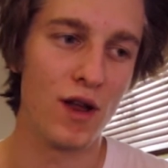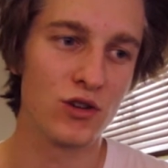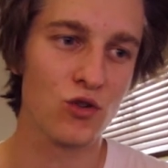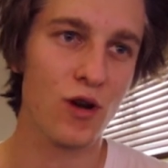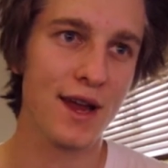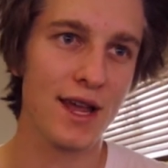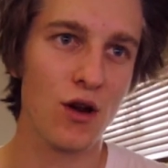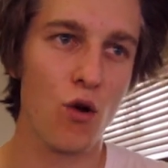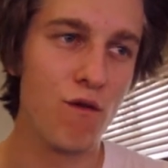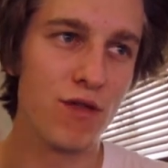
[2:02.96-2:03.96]
and try and get
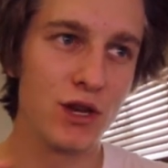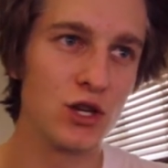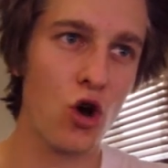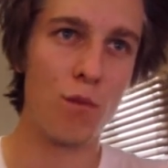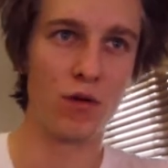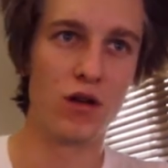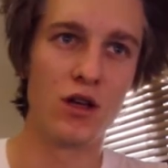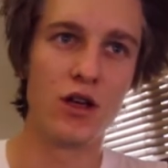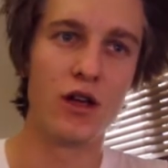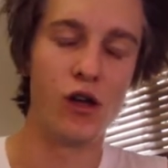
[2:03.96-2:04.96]
over the top
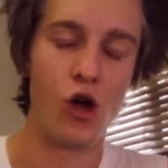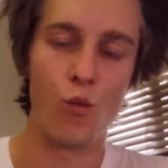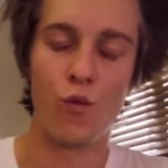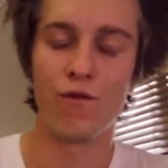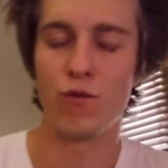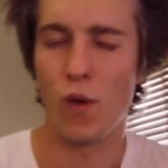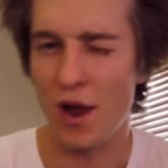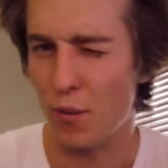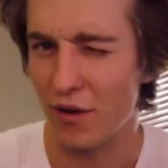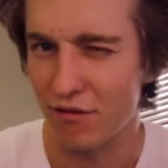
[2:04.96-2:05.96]
of
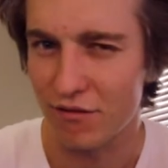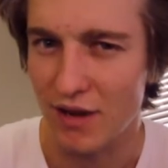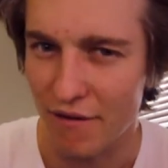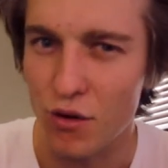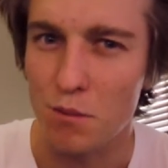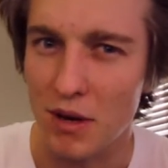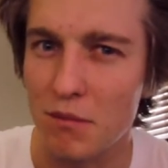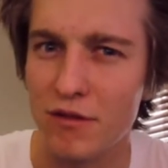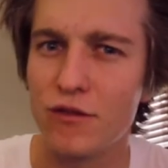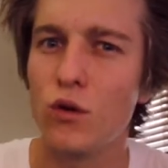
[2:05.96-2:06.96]
where we've never
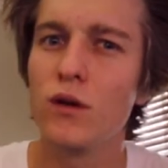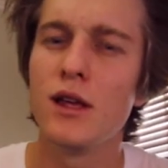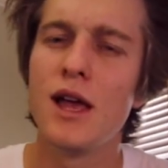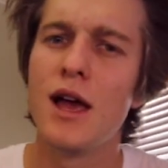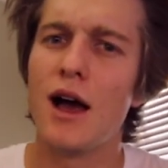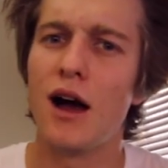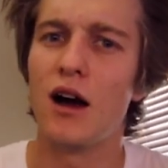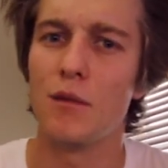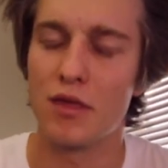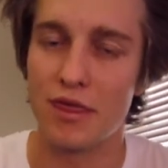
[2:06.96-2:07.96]
been before.
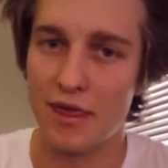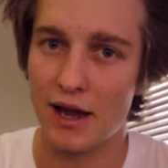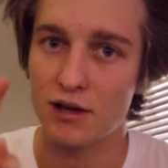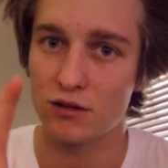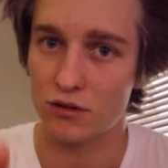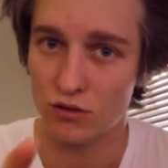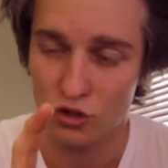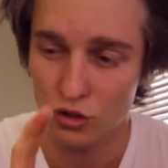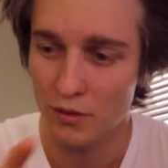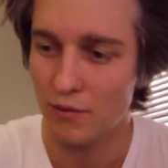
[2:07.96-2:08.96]
That
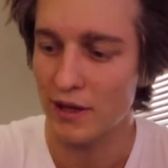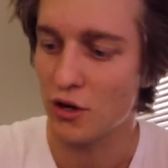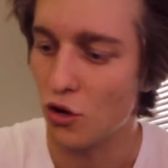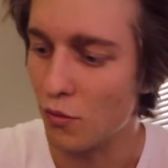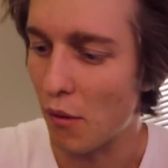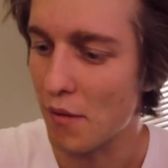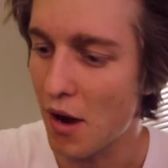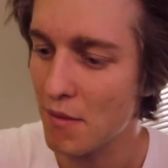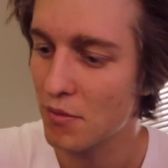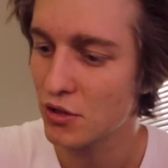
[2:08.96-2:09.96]
should be really cool, but we
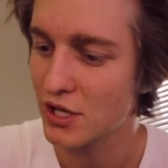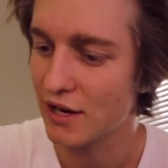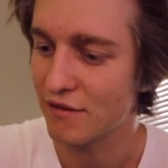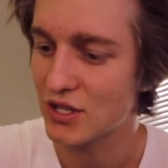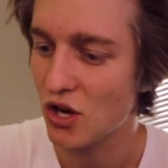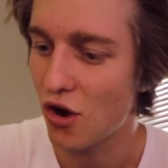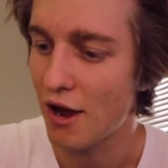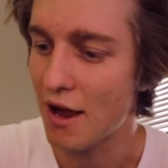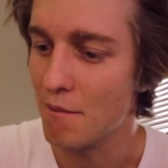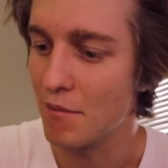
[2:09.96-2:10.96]
might be pushing it for
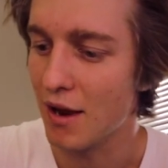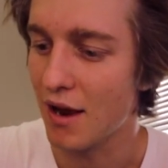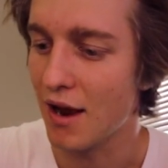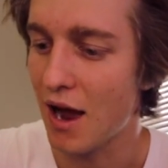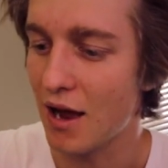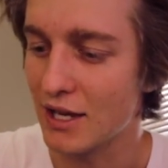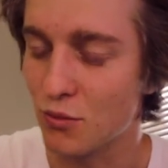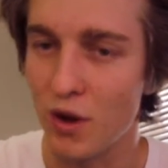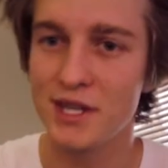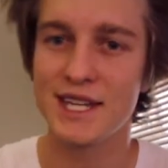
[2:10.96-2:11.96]
time. It's
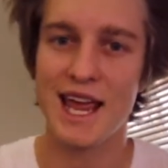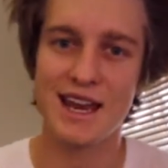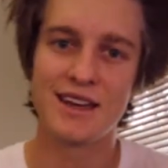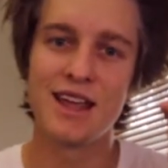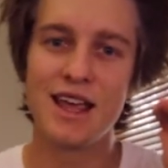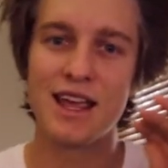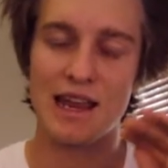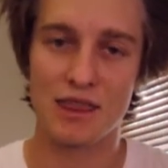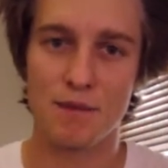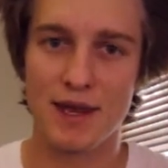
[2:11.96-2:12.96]
1:10
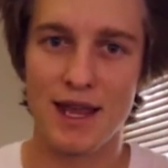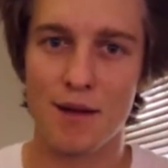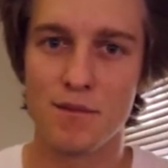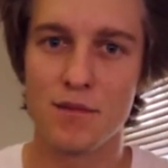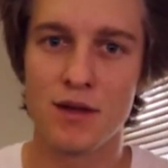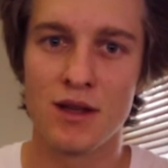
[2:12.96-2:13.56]
in the PM,